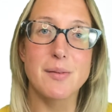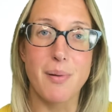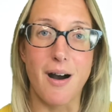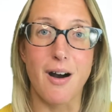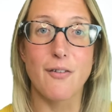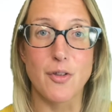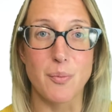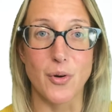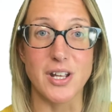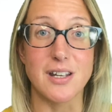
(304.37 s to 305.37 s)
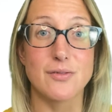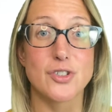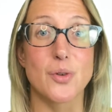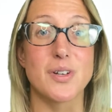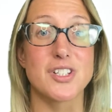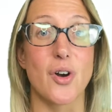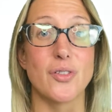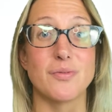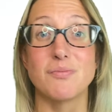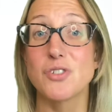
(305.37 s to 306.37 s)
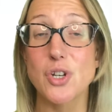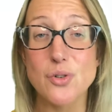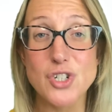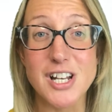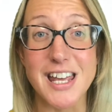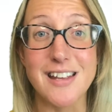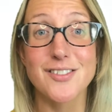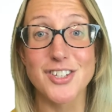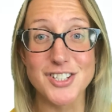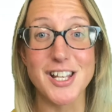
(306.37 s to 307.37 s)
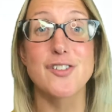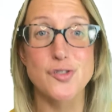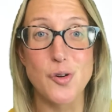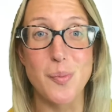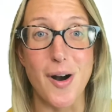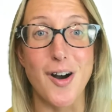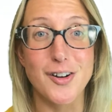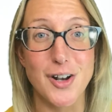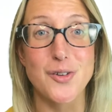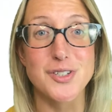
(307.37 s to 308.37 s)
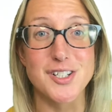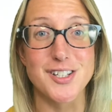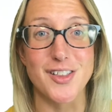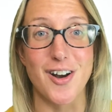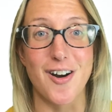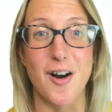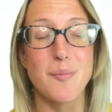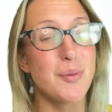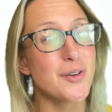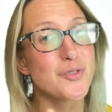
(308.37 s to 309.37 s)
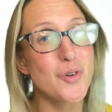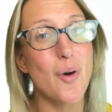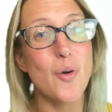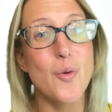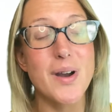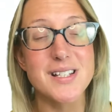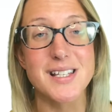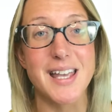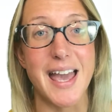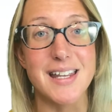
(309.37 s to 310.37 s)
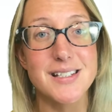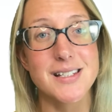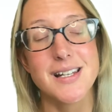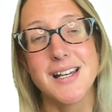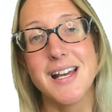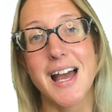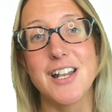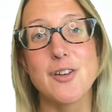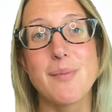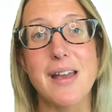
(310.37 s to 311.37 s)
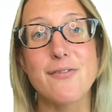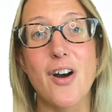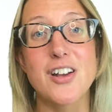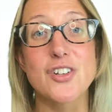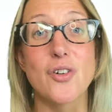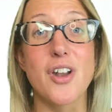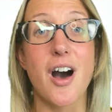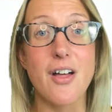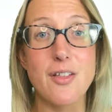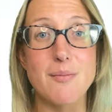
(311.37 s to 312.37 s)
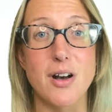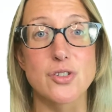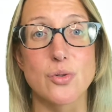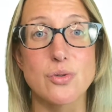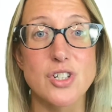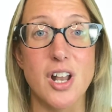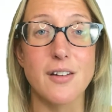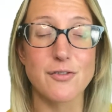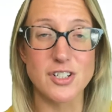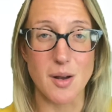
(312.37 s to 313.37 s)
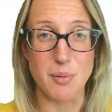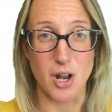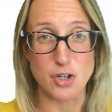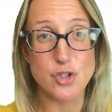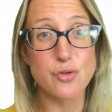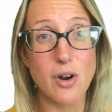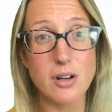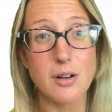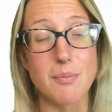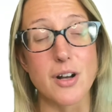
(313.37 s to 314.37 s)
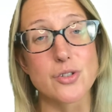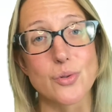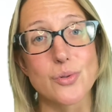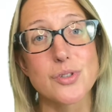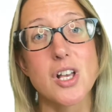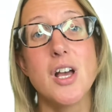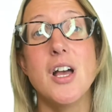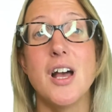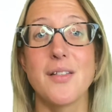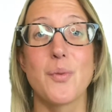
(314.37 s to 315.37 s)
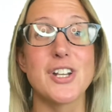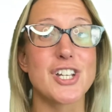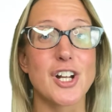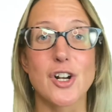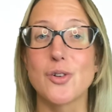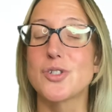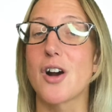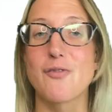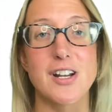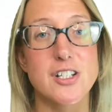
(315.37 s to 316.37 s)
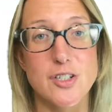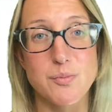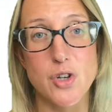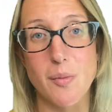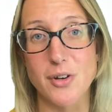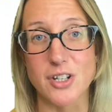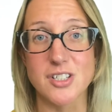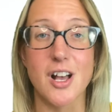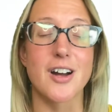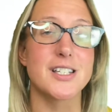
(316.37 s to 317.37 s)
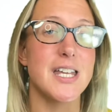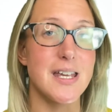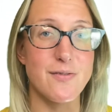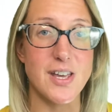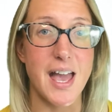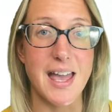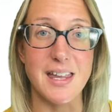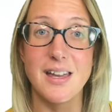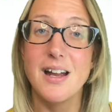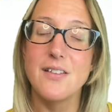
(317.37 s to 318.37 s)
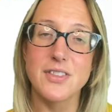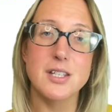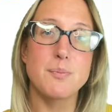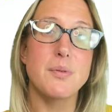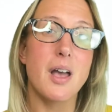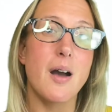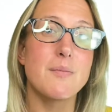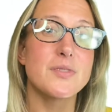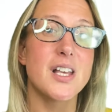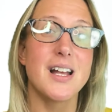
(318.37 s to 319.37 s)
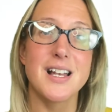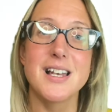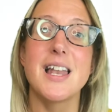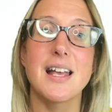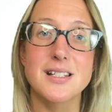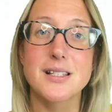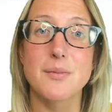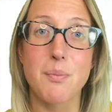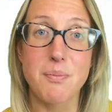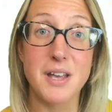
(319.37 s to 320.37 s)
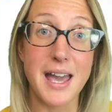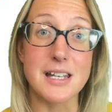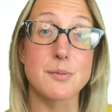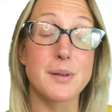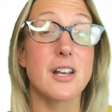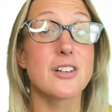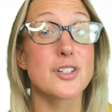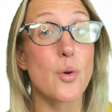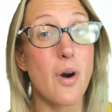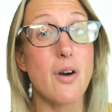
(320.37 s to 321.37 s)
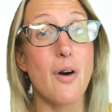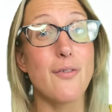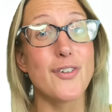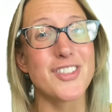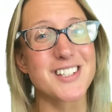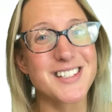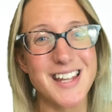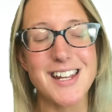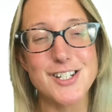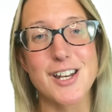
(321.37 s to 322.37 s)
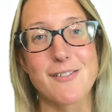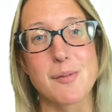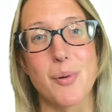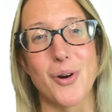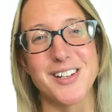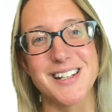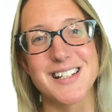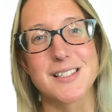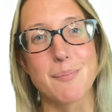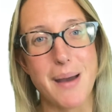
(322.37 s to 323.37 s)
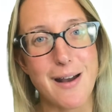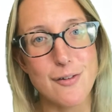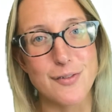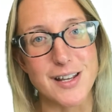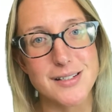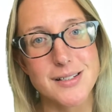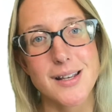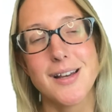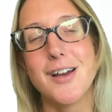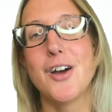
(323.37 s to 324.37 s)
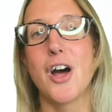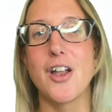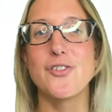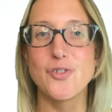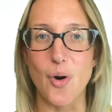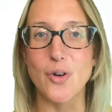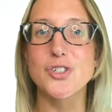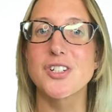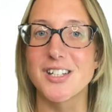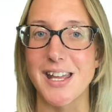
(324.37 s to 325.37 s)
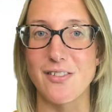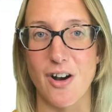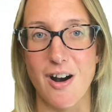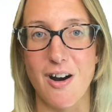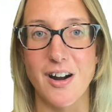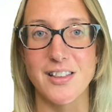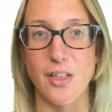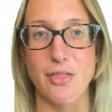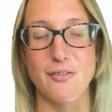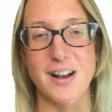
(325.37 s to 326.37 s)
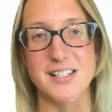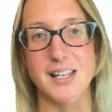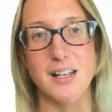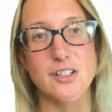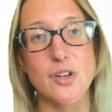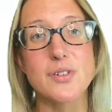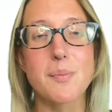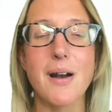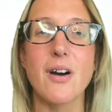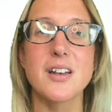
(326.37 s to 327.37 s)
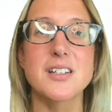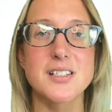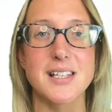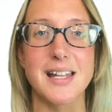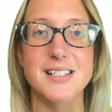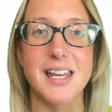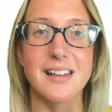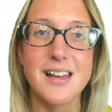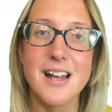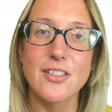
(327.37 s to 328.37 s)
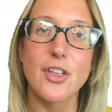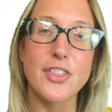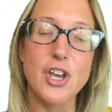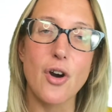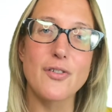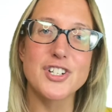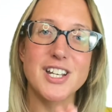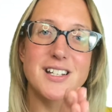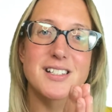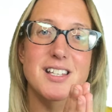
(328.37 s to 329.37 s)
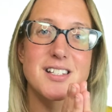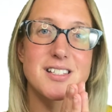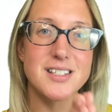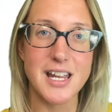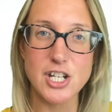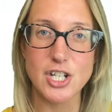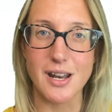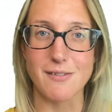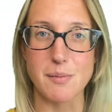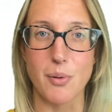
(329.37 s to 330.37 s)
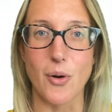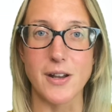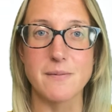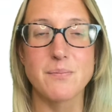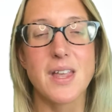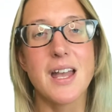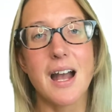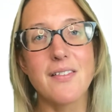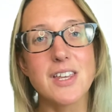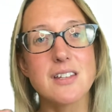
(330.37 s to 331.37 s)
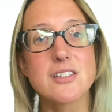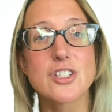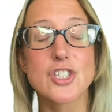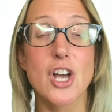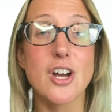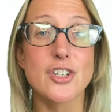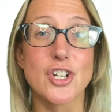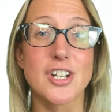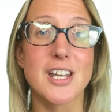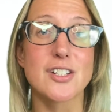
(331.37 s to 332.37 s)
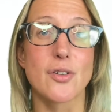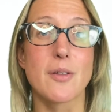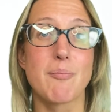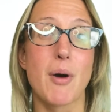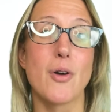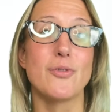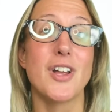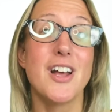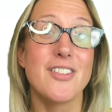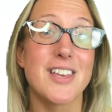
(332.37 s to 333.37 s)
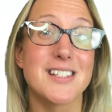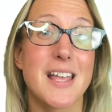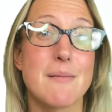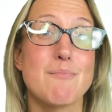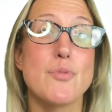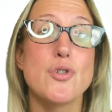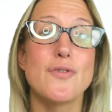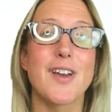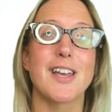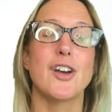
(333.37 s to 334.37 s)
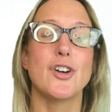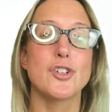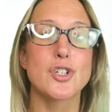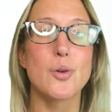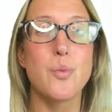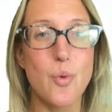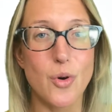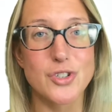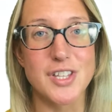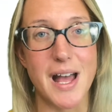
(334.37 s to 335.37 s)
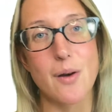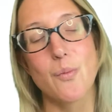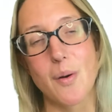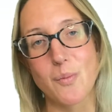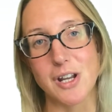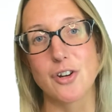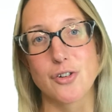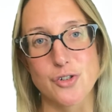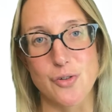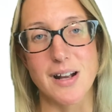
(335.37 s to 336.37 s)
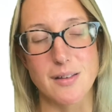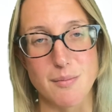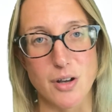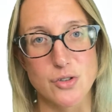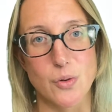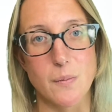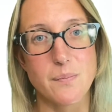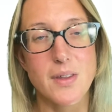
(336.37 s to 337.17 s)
part of the body. So it's on usually the central part closest to the heart, but not always the case. And you may find on other muscles, like for example, our trunk muscles, which includes our rectus abdominis, our TVA. This becomes less the case because quite often the stationary point is the pelvis and not near the heart in the thoracic. So it's about understanding that the origin is the stationary point and the insertion is on the bone that is then moving towards that when we contract the muscle.